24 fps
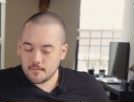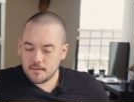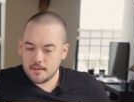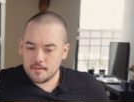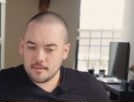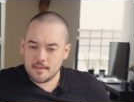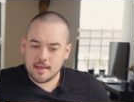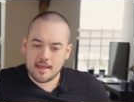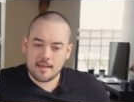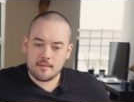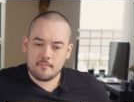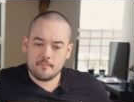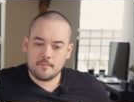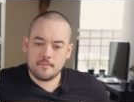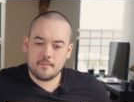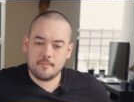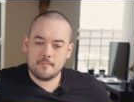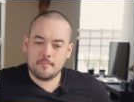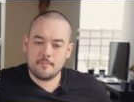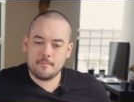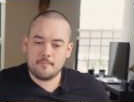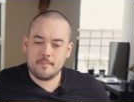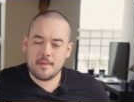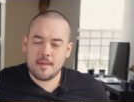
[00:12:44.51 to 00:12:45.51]
that
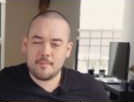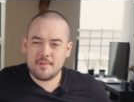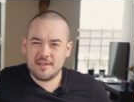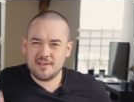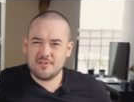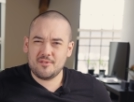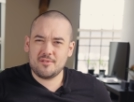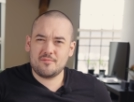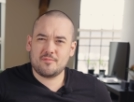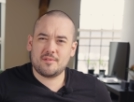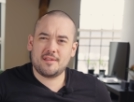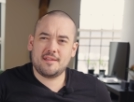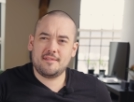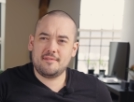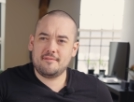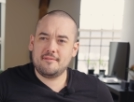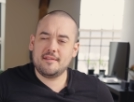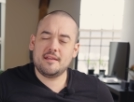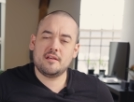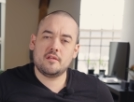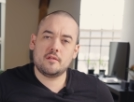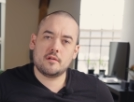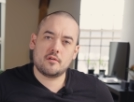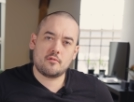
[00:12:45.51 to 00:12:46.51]
maybe you didn't really
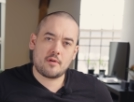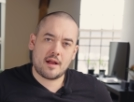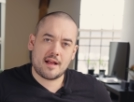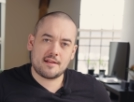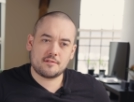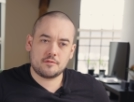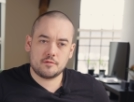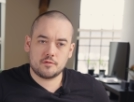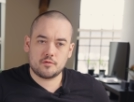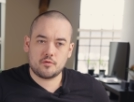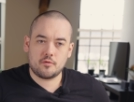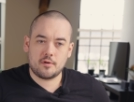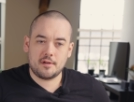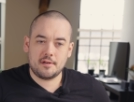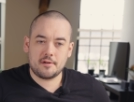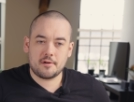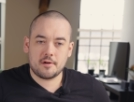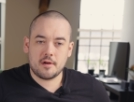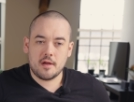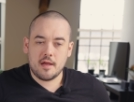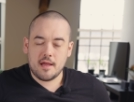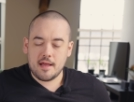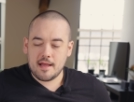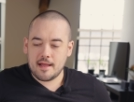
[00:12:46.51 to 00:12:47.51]
feel the grass was
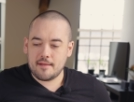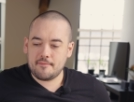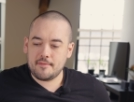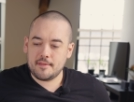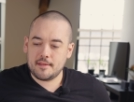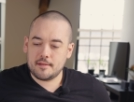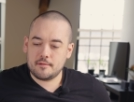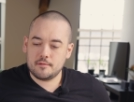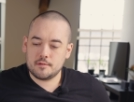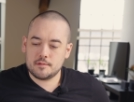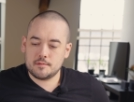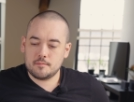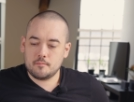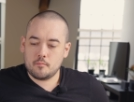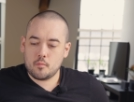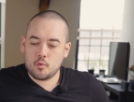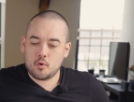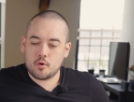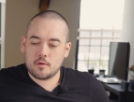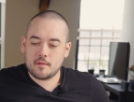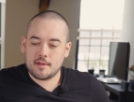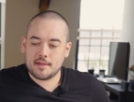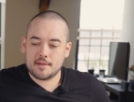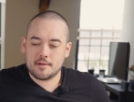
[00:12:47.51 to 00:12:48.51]
greener. I feel like it was
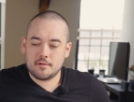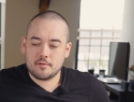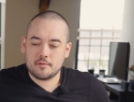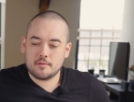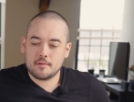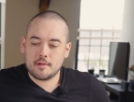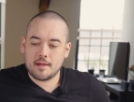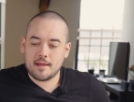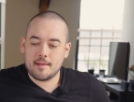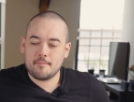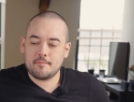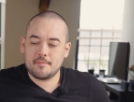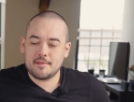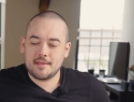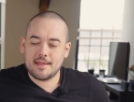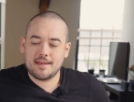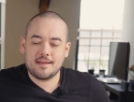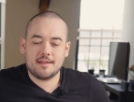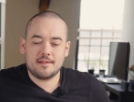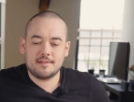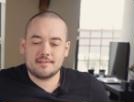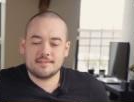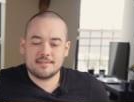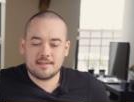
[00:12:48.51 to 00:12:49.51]
more like you're, I'm
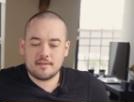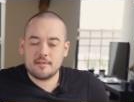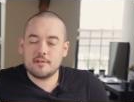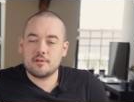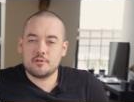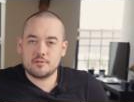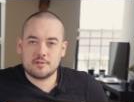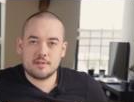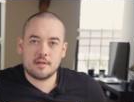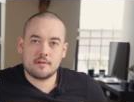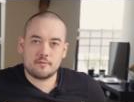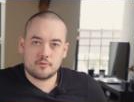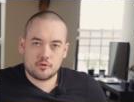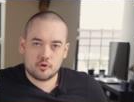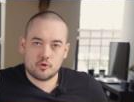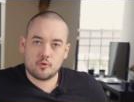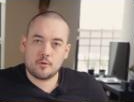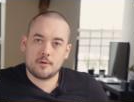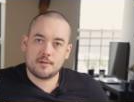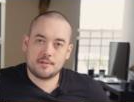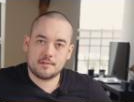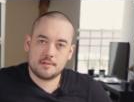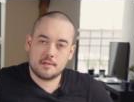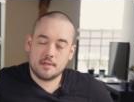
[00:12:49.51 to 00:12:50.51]
getting, selling yourself
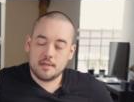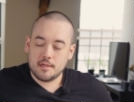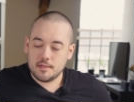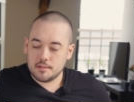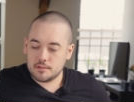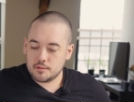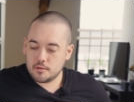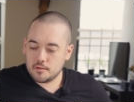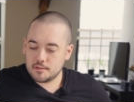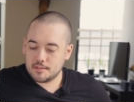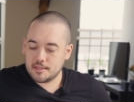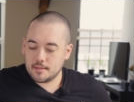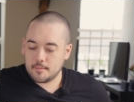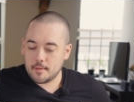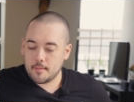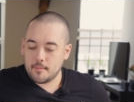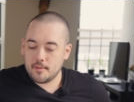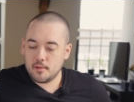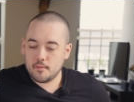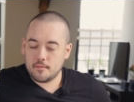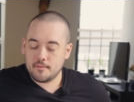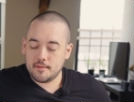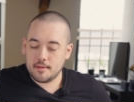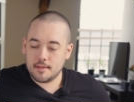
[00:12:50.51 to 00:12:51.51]
short. So it's like maybe
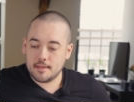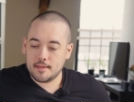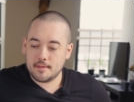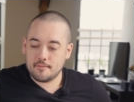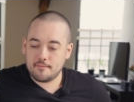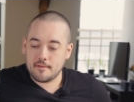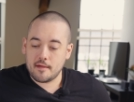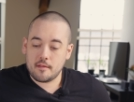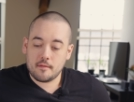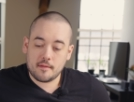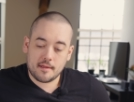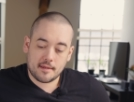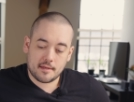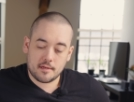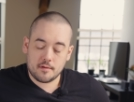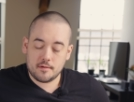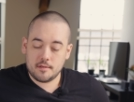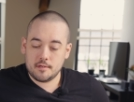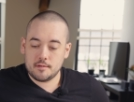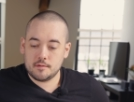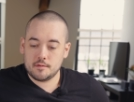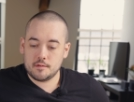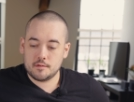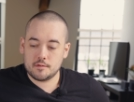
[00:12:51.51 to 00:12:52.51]
you feel felt like you
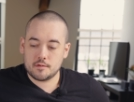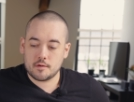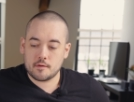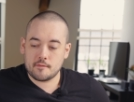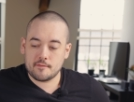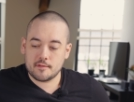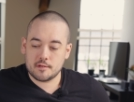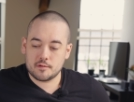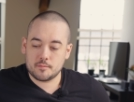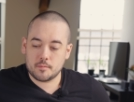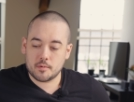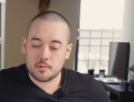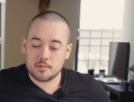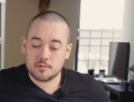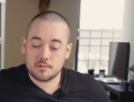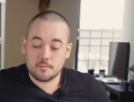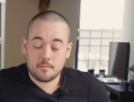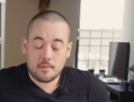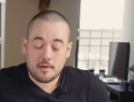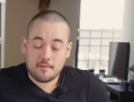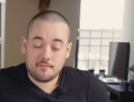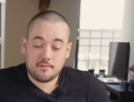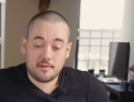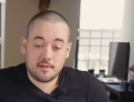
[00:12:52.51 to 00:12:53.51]
didn't deserve this person,
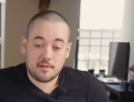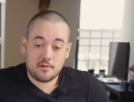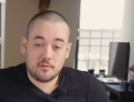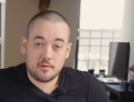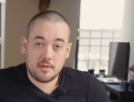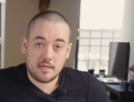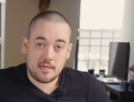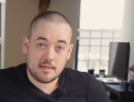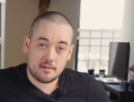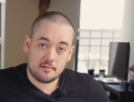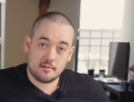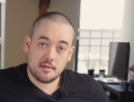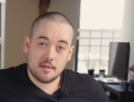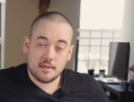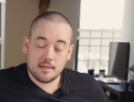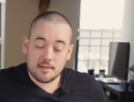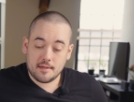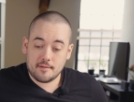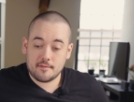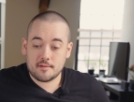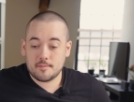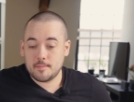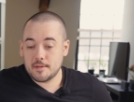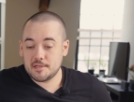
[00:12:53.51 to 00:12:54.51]
but I feel like you did,
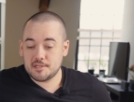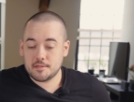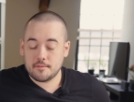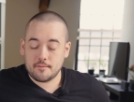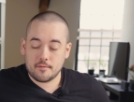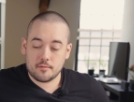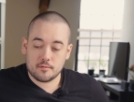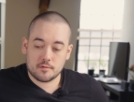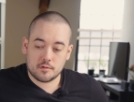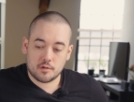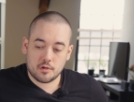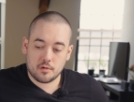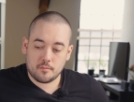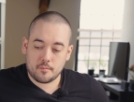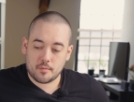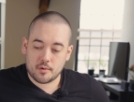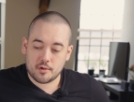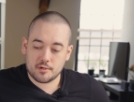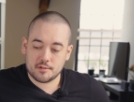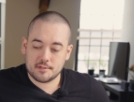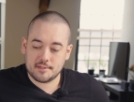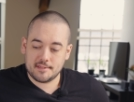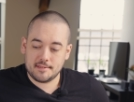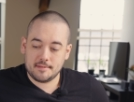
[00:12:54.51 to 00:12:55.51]
especially if it was a good
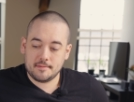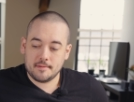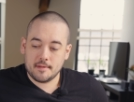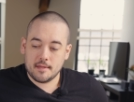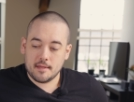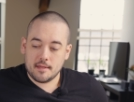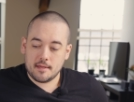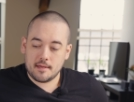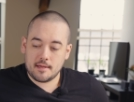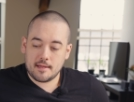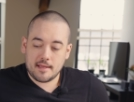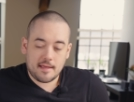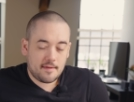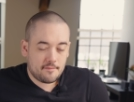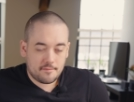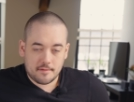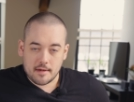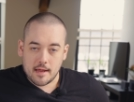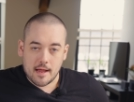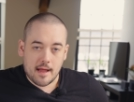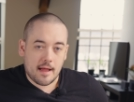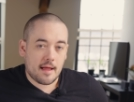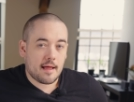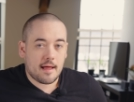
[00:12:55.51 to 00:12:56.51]
person. Uh, if
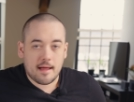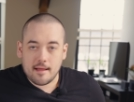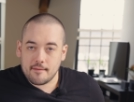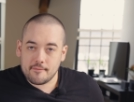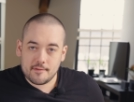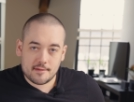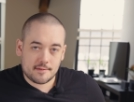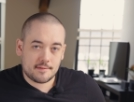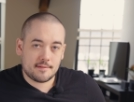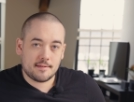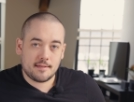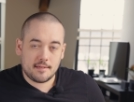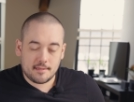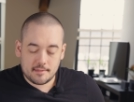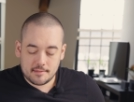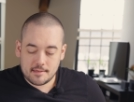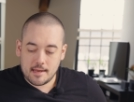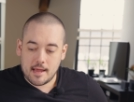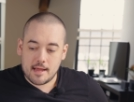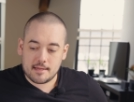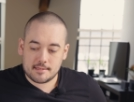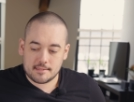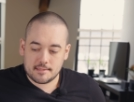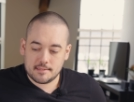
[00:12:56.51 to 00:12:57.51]
not, obviously
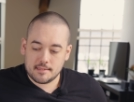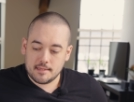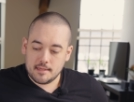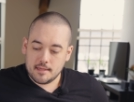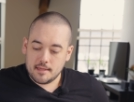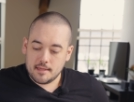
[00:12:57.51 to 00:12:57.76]
not.